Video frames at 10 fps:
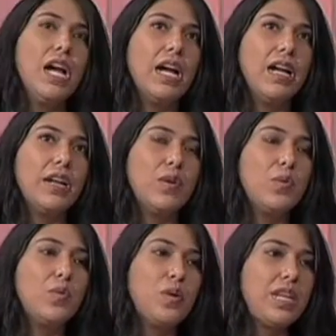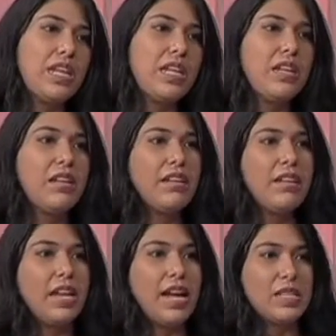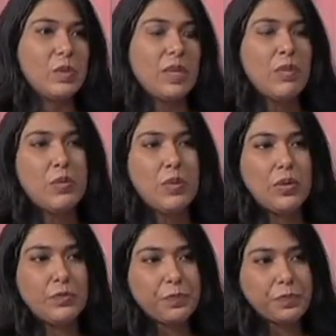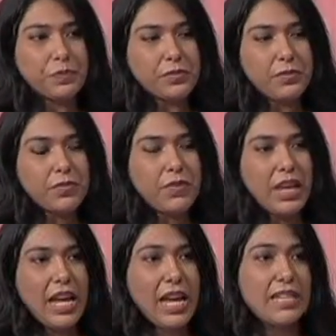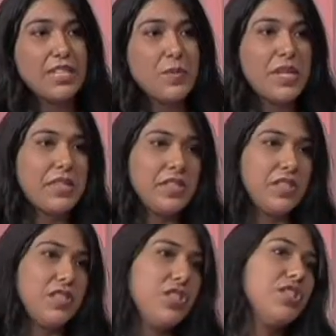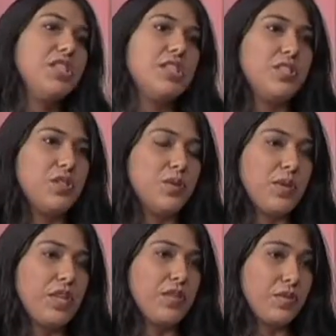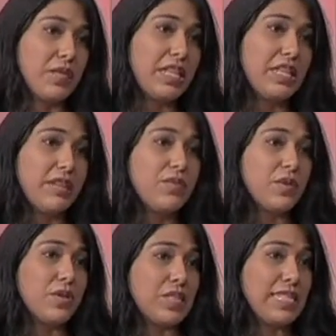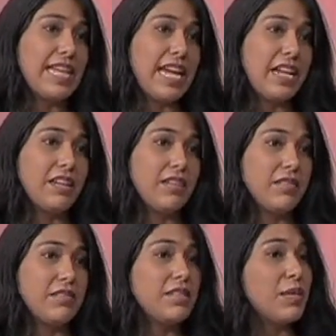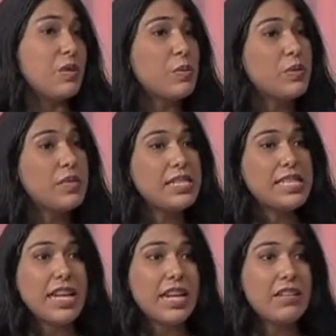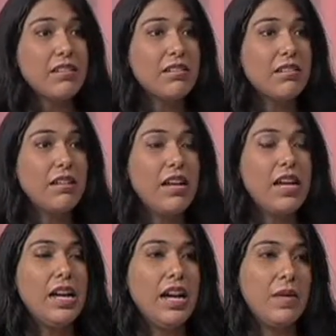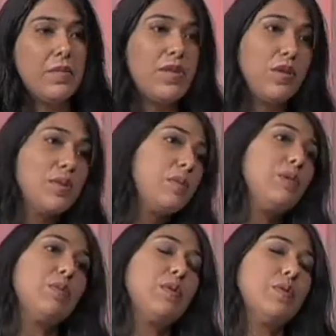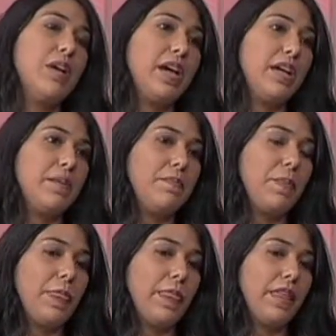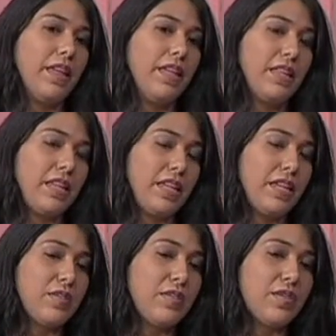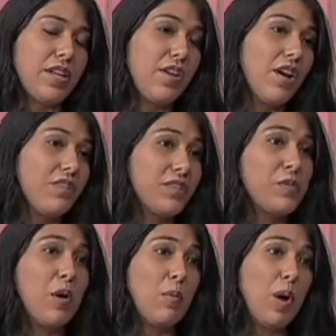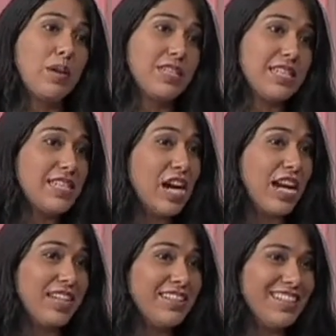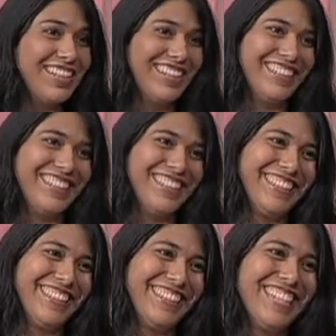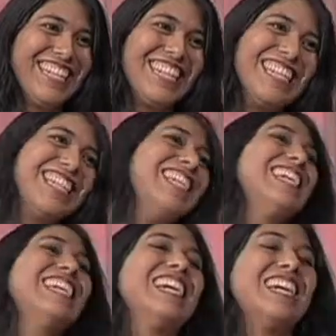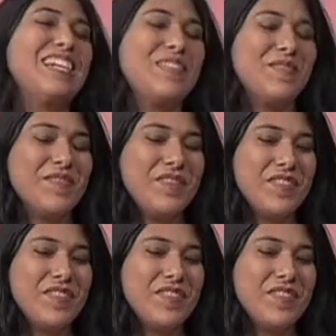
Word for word: uh, we as people had to make the decision to either leave or stay. Some people stayed. Um, those people, um, either they caught the smallpox and died. Mm-hmm. um,